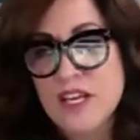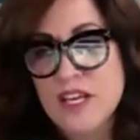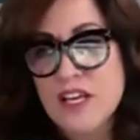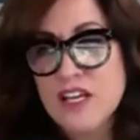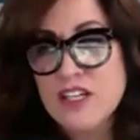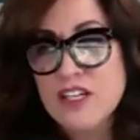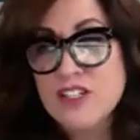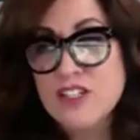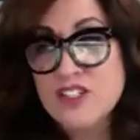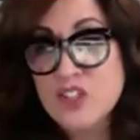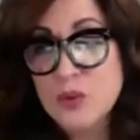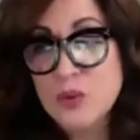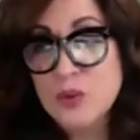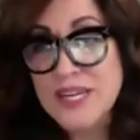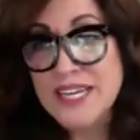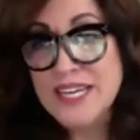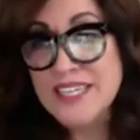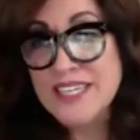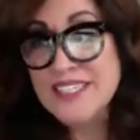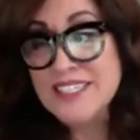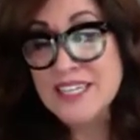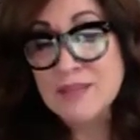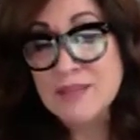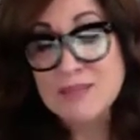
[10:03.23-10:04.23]
So we
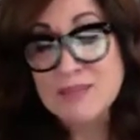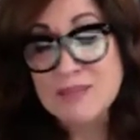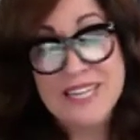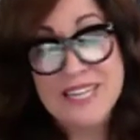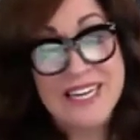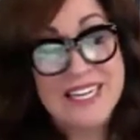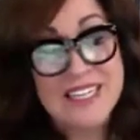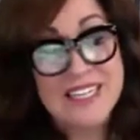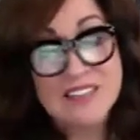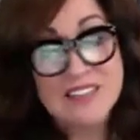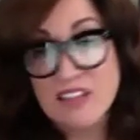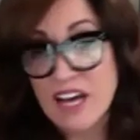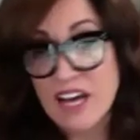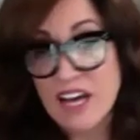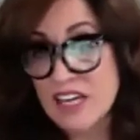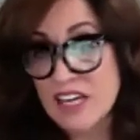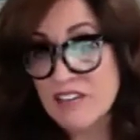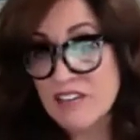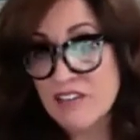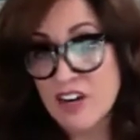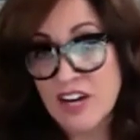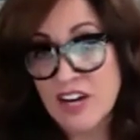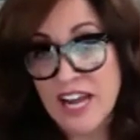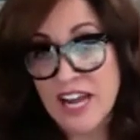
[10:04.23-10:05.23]
ended up letting a lot
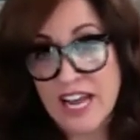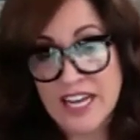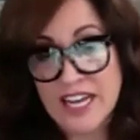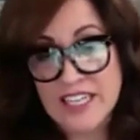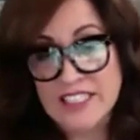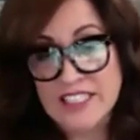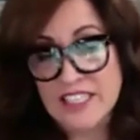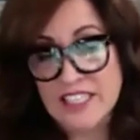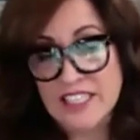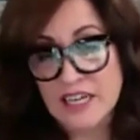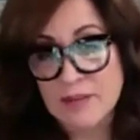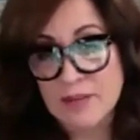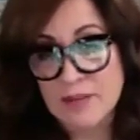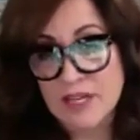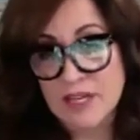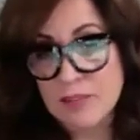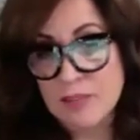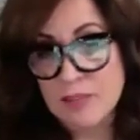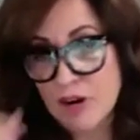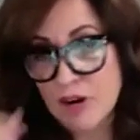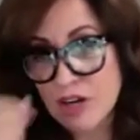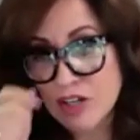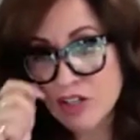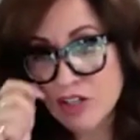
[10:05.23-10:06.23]
of our academic
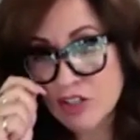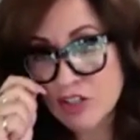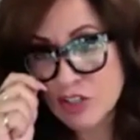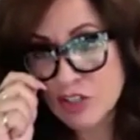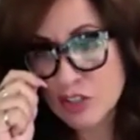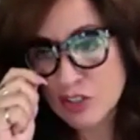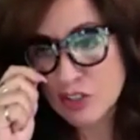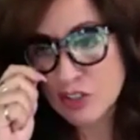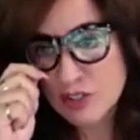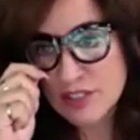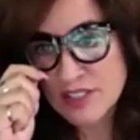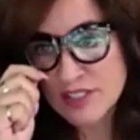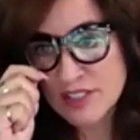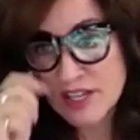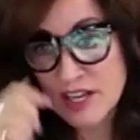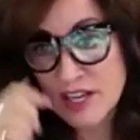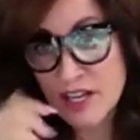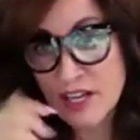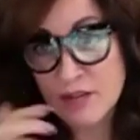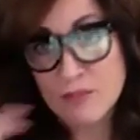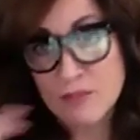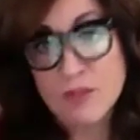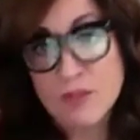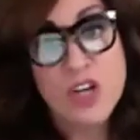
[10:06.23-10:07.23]
partners
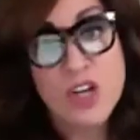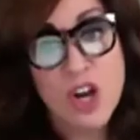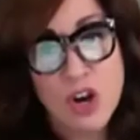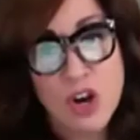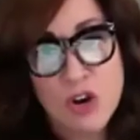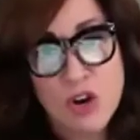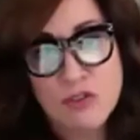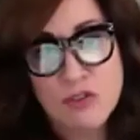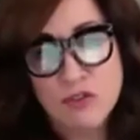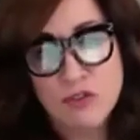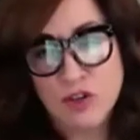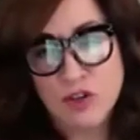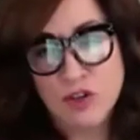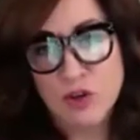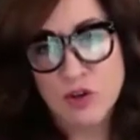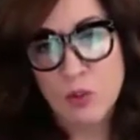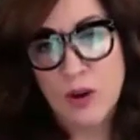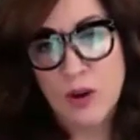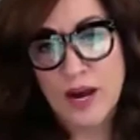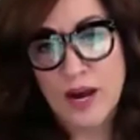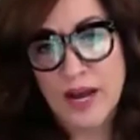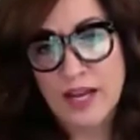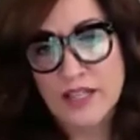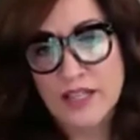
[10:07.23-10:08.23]
go for a
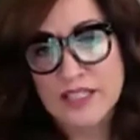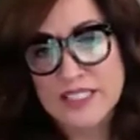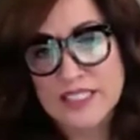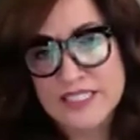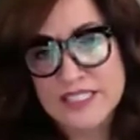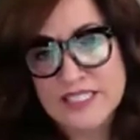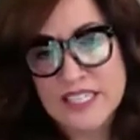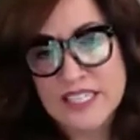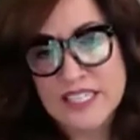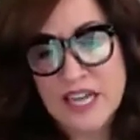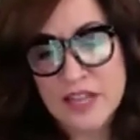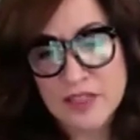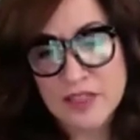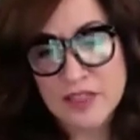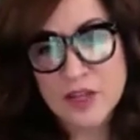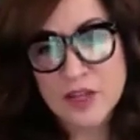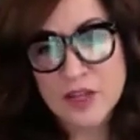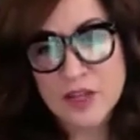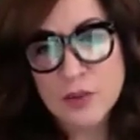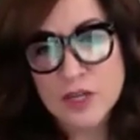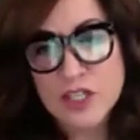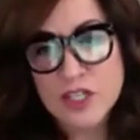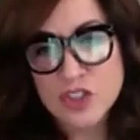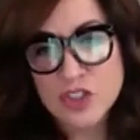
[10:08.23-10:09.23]
while and said, I
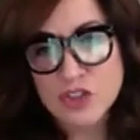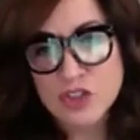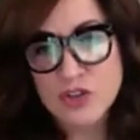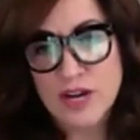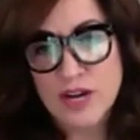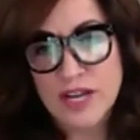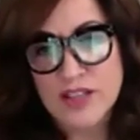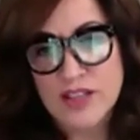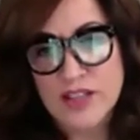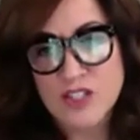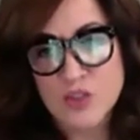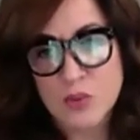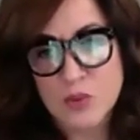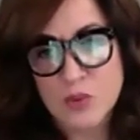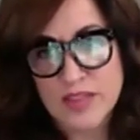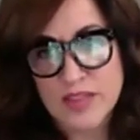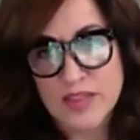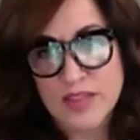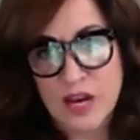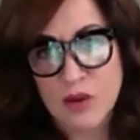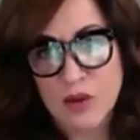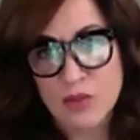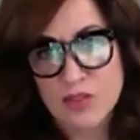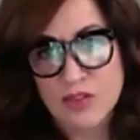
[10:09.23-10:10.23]
think we're going to try this
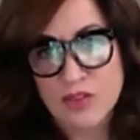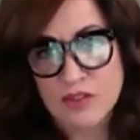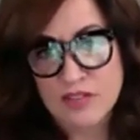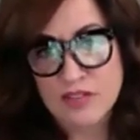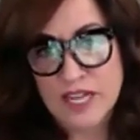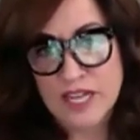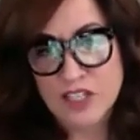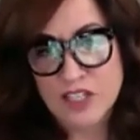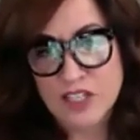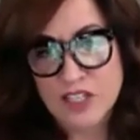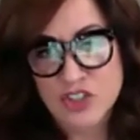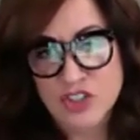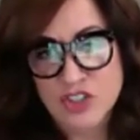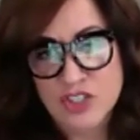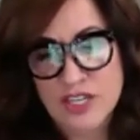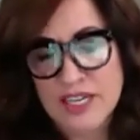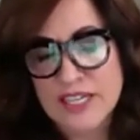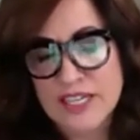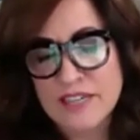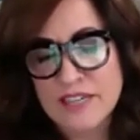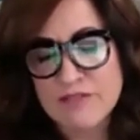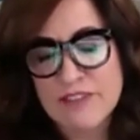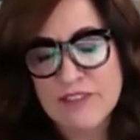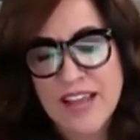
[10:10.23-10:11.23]
without the lecture.
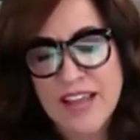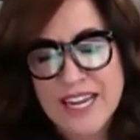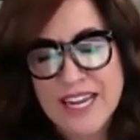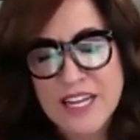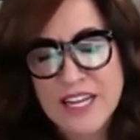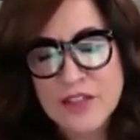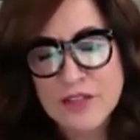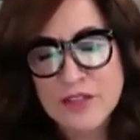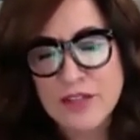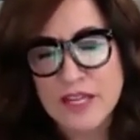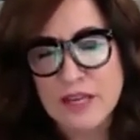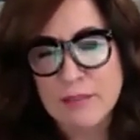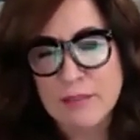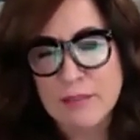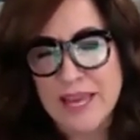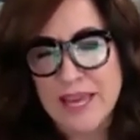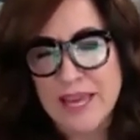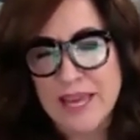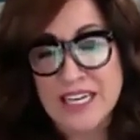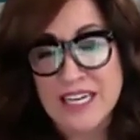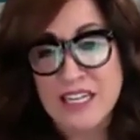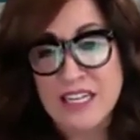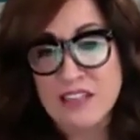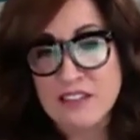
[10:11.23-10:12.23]
And if anything,
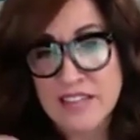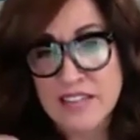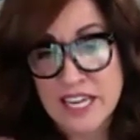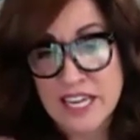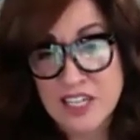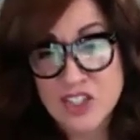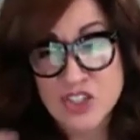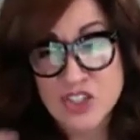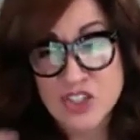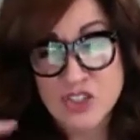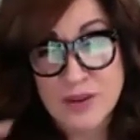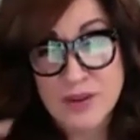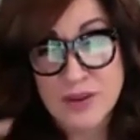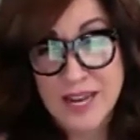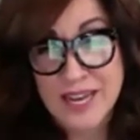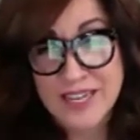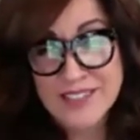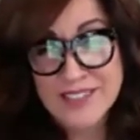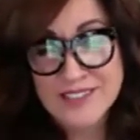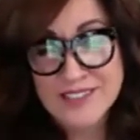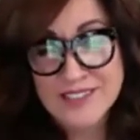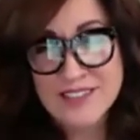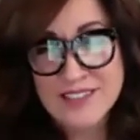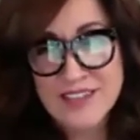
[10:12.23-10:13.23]
make it a lecturette.